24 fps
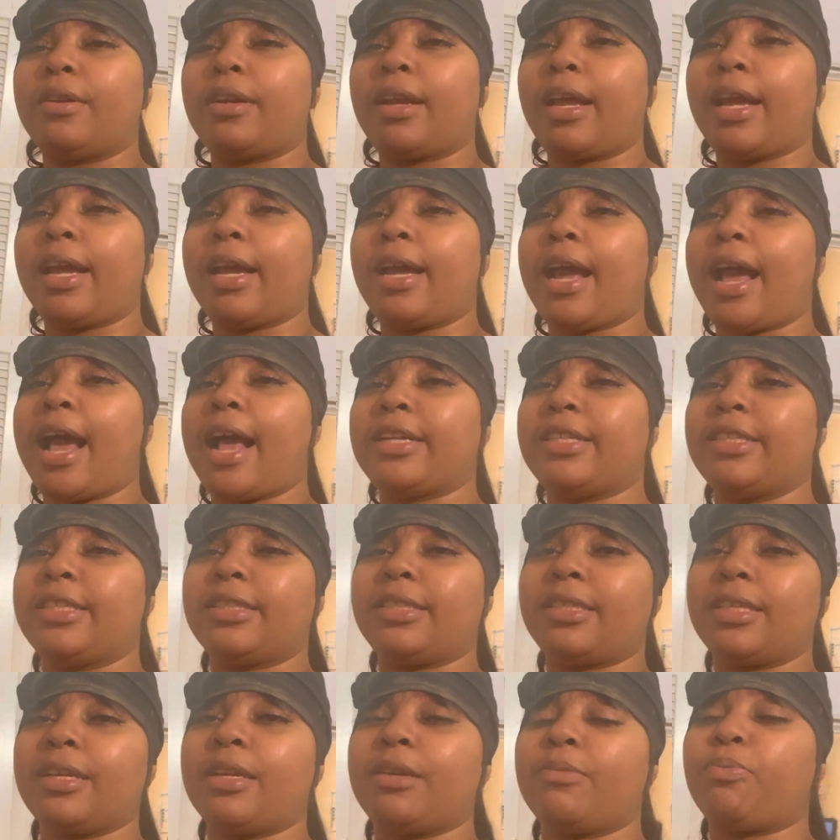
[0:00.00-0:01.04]
Like, I
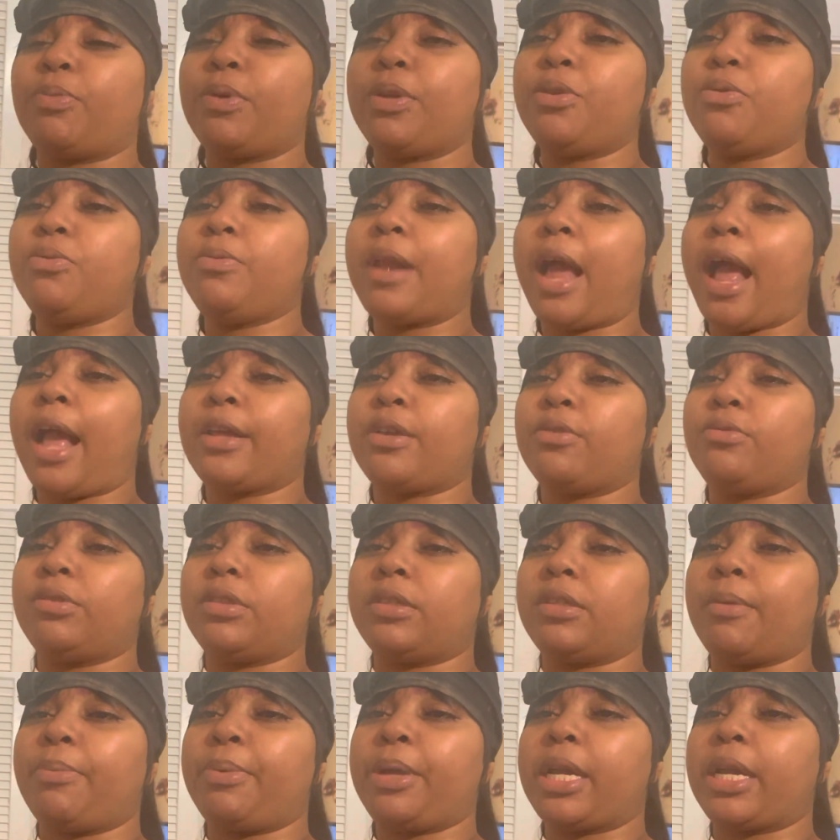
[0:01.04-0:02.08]
just, when you're not
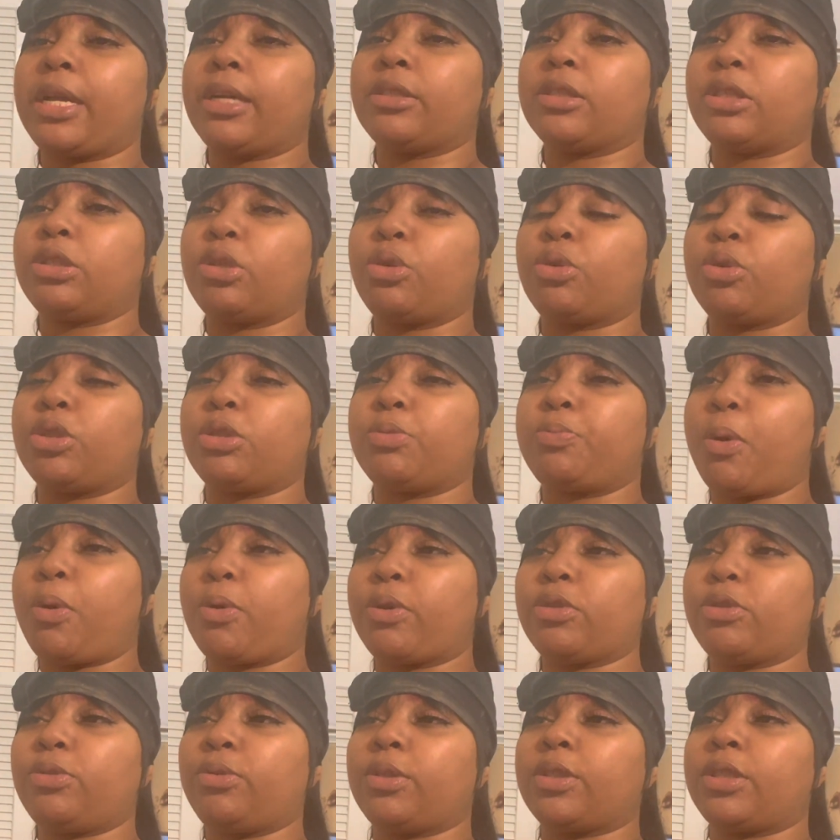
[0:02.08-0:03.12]
used to being
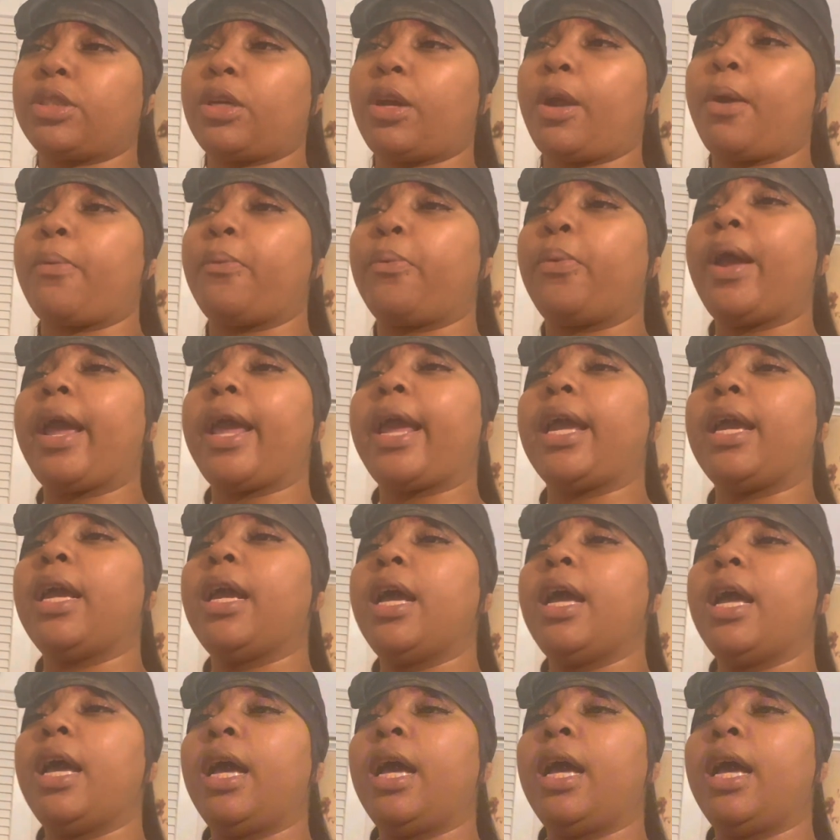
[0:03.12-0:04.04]
spoken to a certain way,